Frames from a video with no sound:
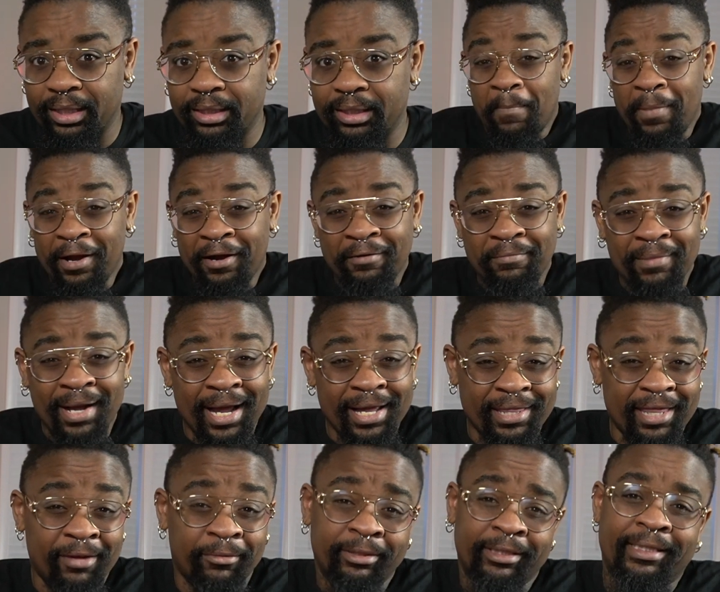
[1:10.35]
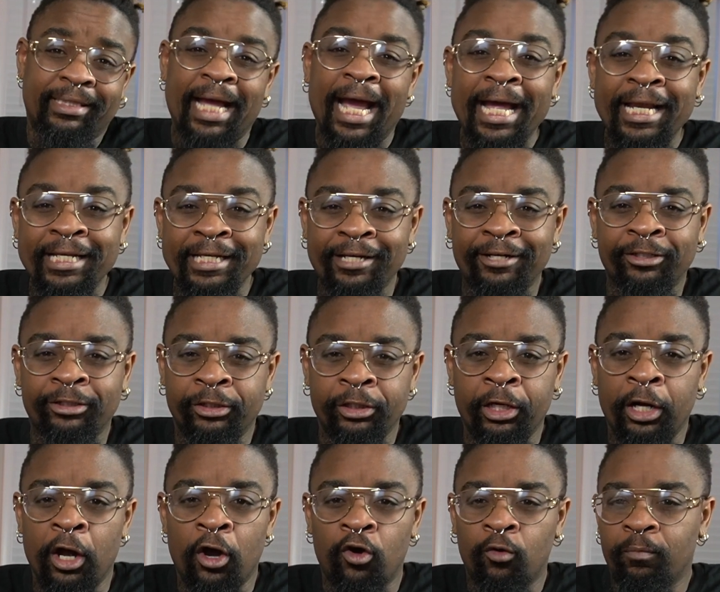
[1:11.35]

Bear in mind, that was 10 years ago,